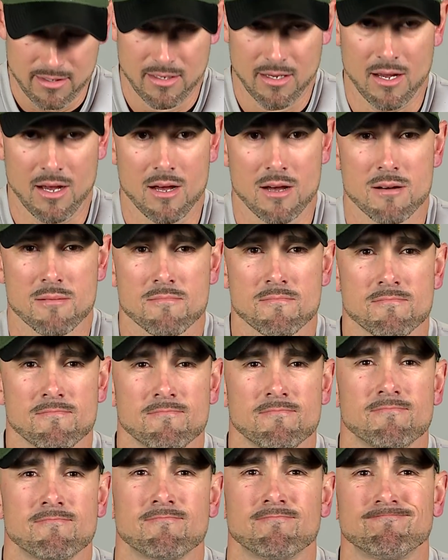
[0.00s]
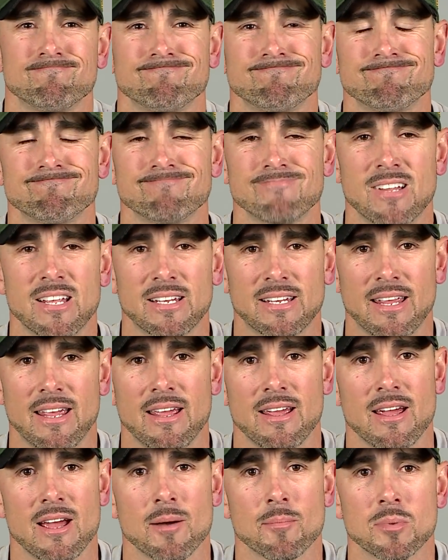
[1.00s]
that
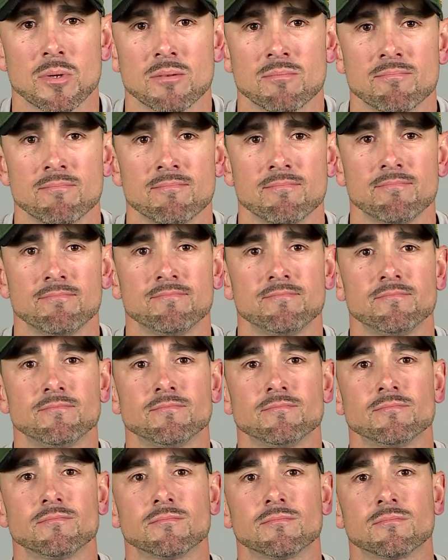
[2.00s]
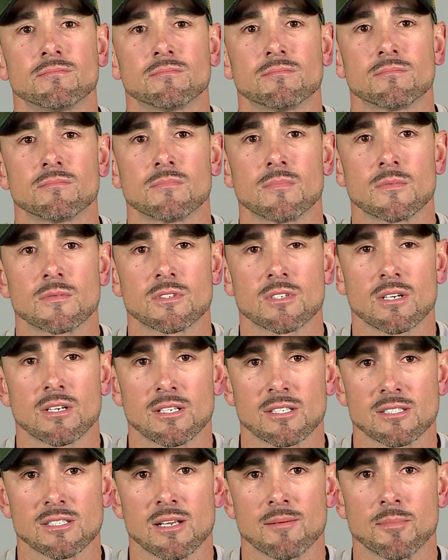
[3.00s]
can't happen. It's
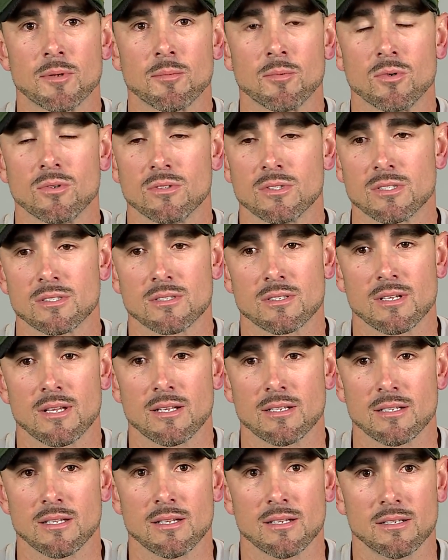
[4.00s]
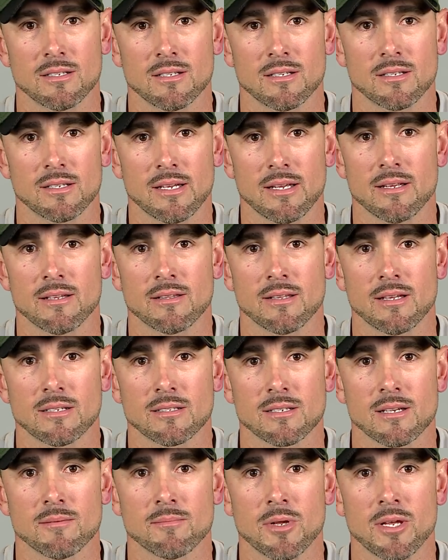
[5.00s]
unacceptable. Again,
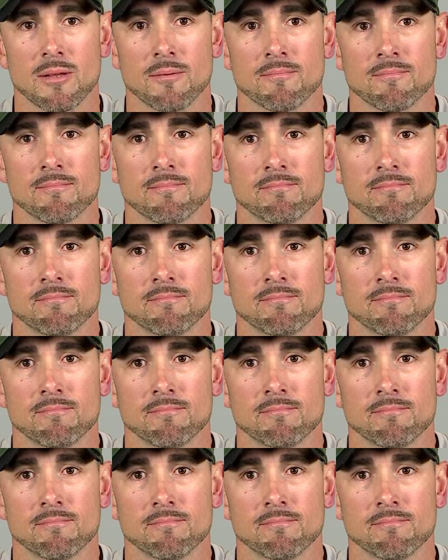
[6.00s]
that's on me.